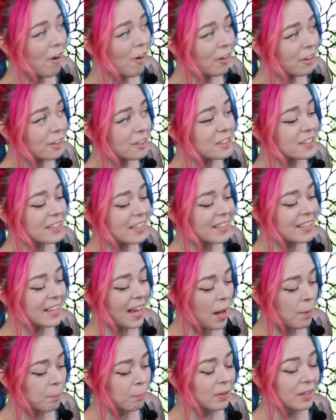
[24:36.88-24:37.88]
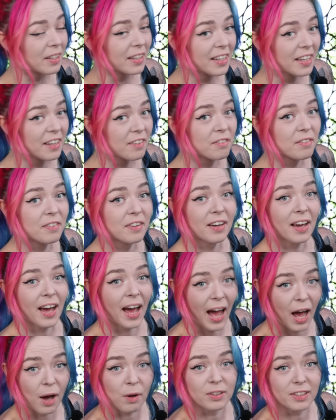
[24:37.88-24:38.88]
honestly can't believe
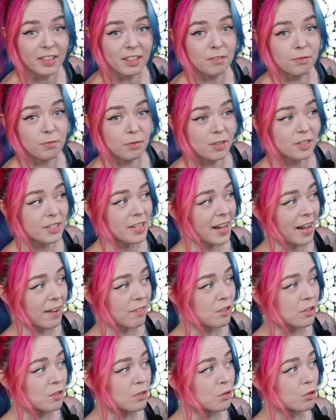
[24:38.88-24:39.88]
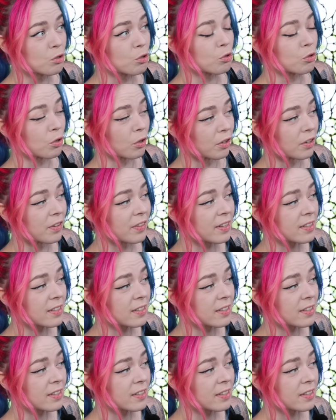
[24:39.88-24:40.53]
how little force I have to use to turn